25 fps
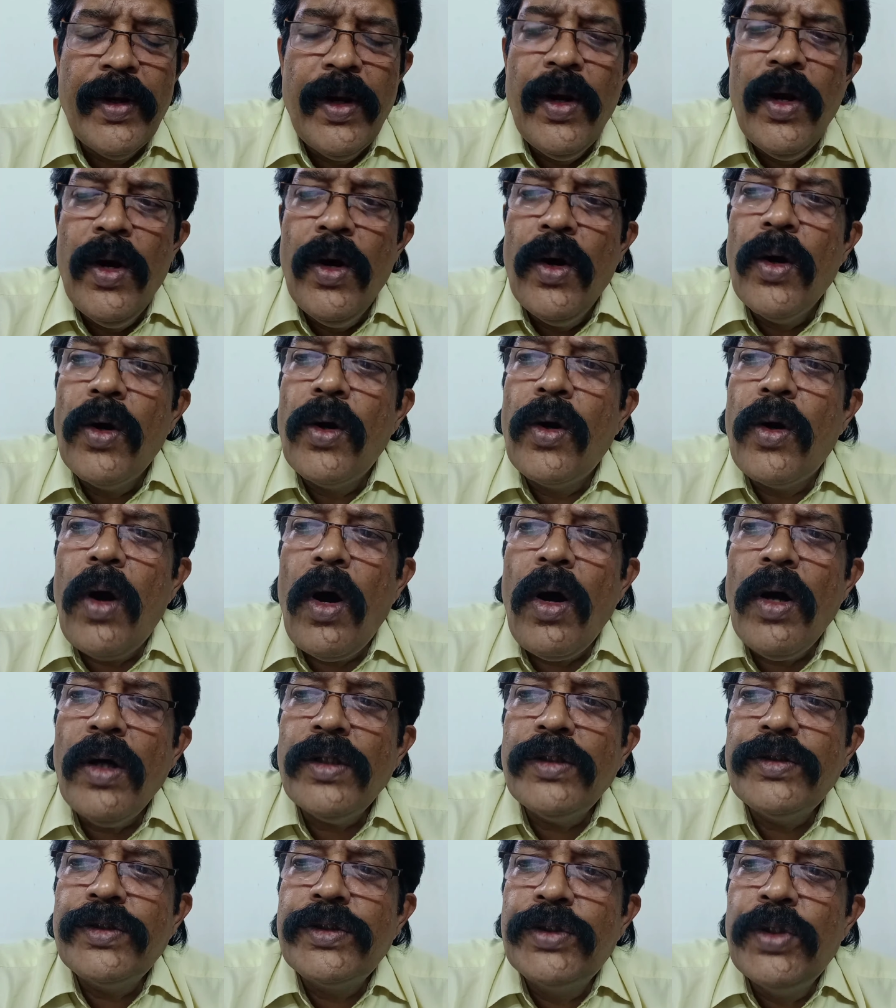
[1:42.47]

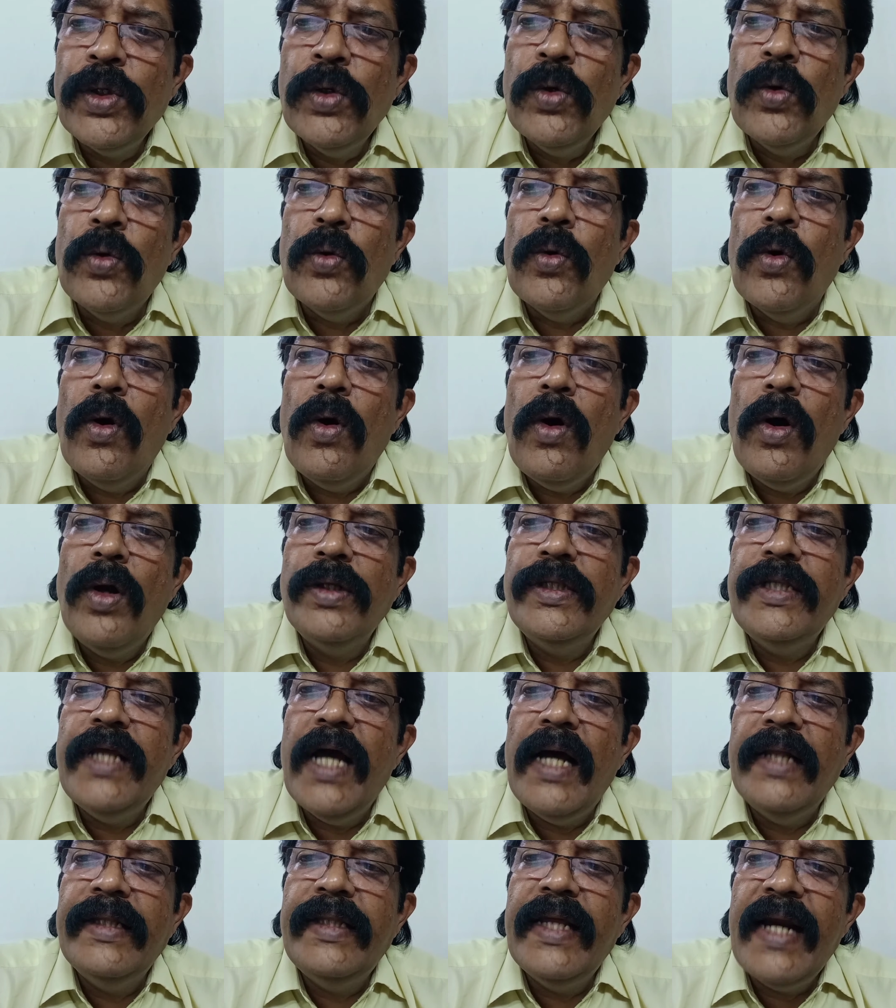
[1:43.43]
COX2, on
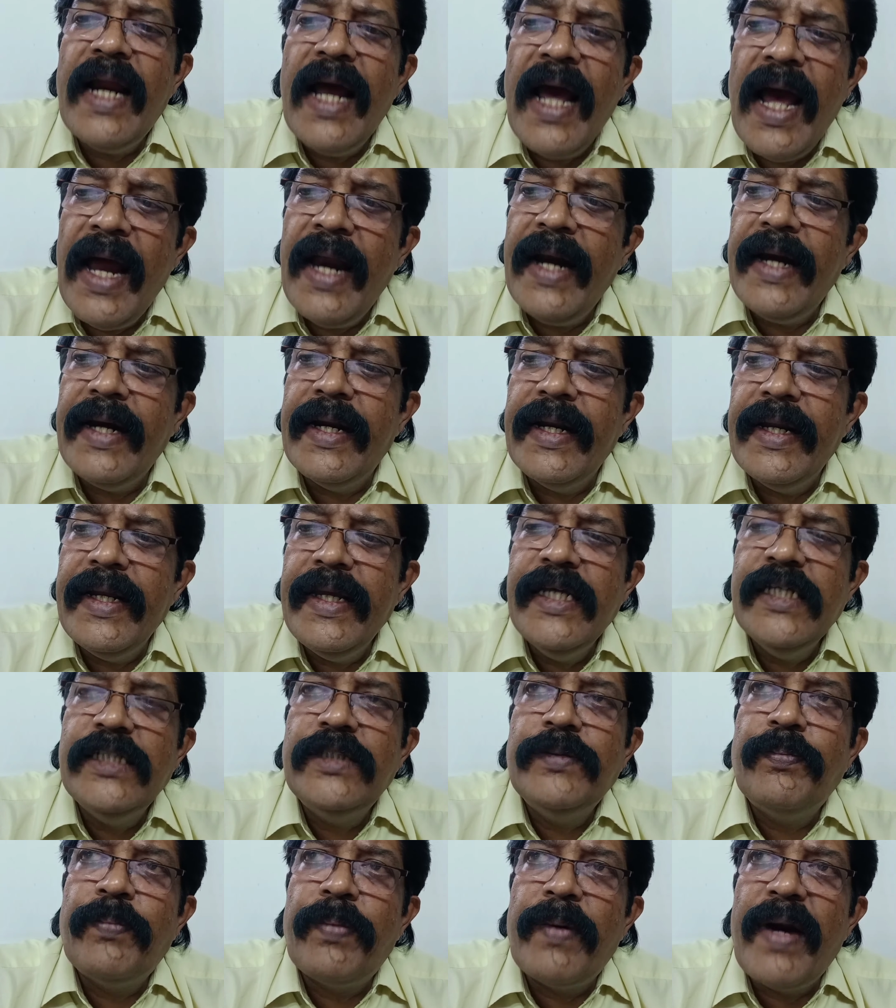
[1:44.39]
the other hand,
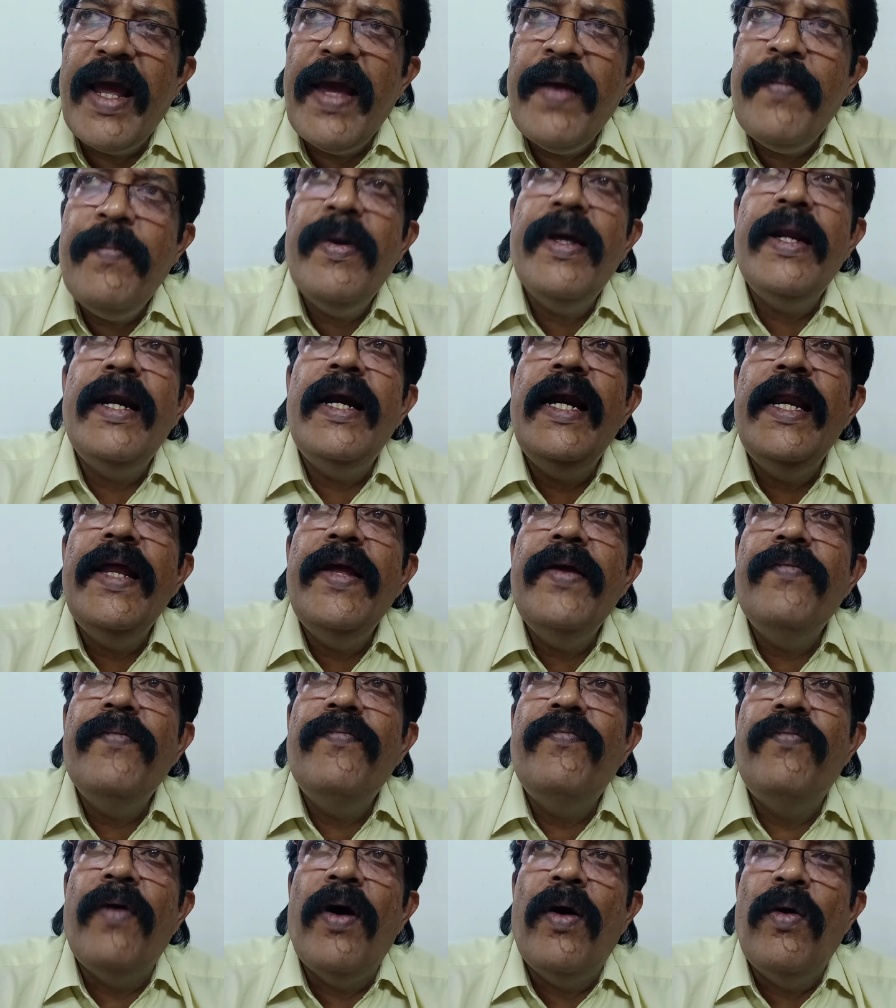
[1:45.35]
is
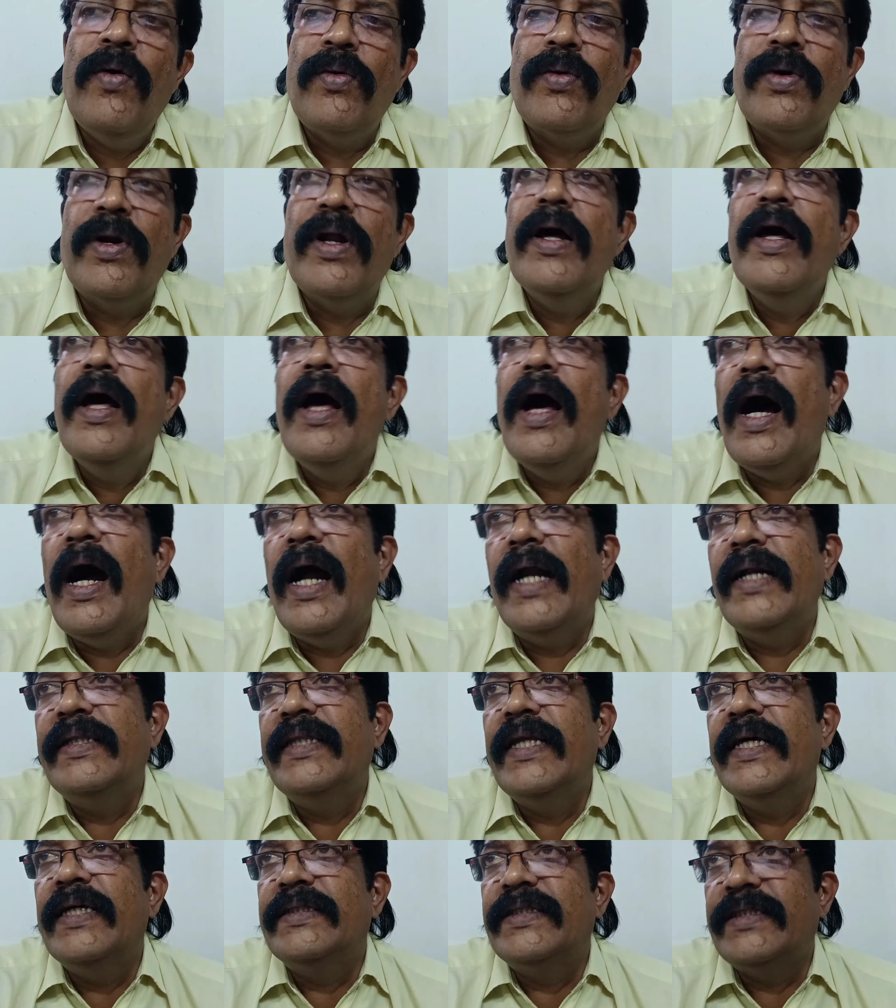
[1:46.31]
primarily found
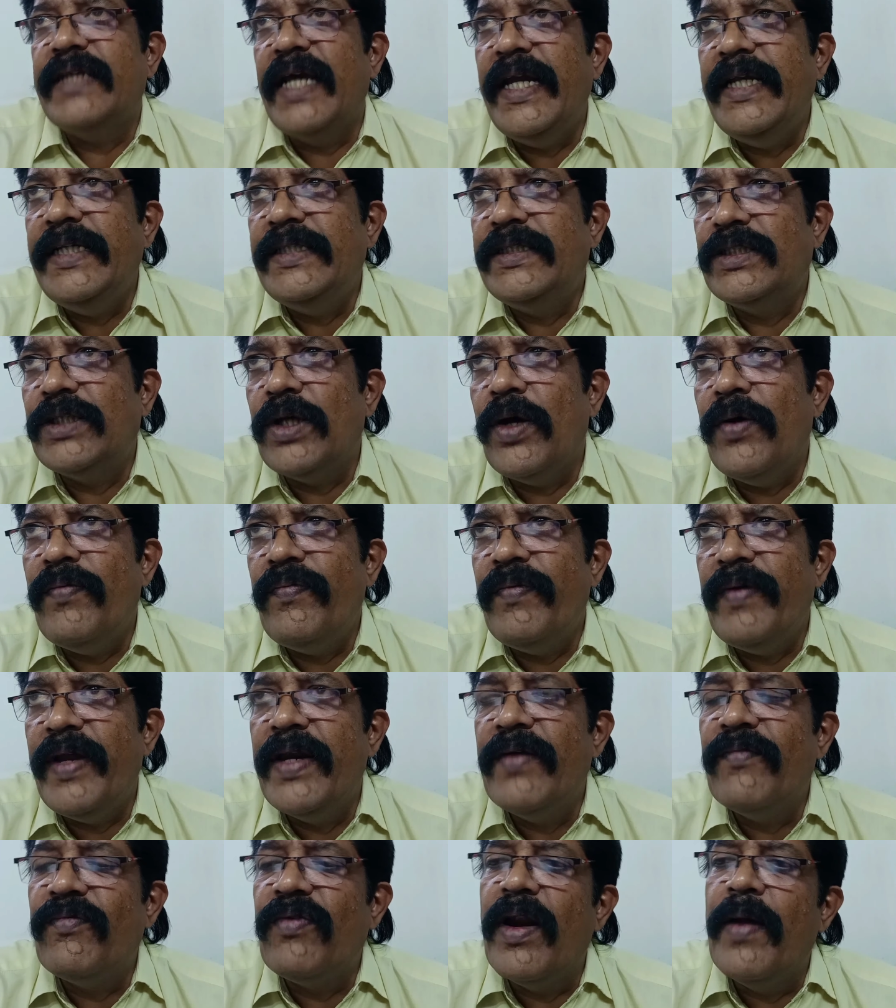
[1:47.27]
at the sites of
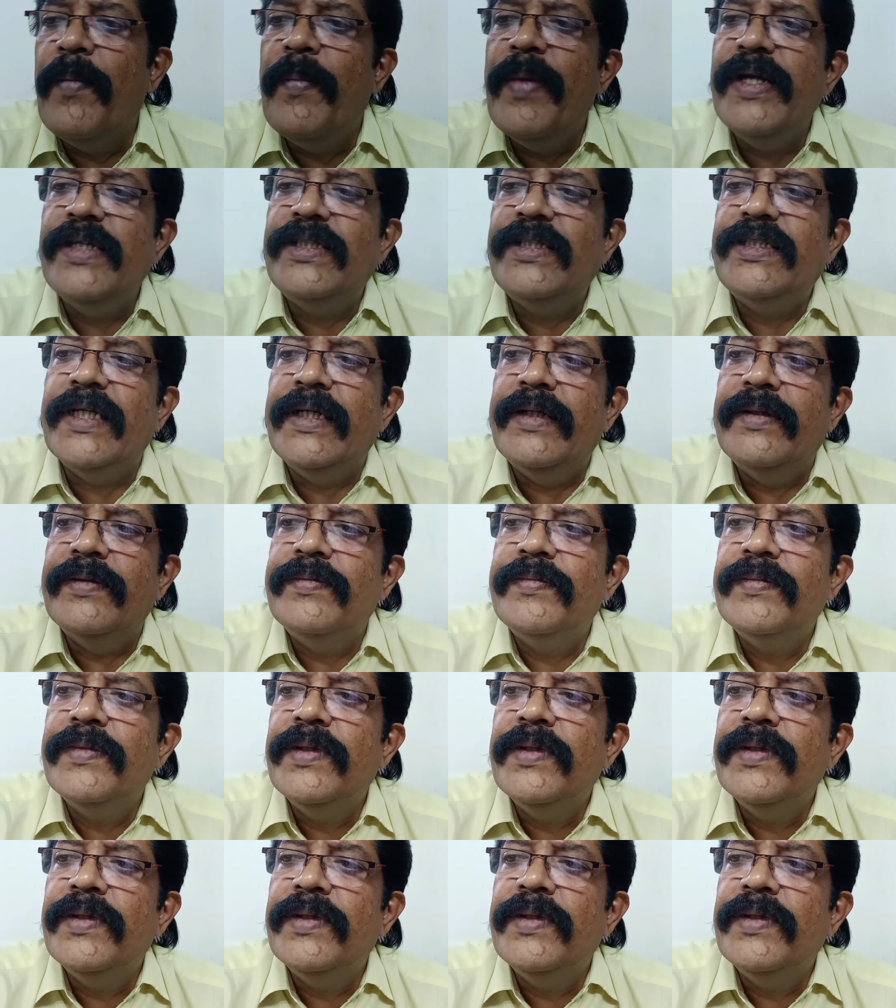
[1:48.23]
inflammation.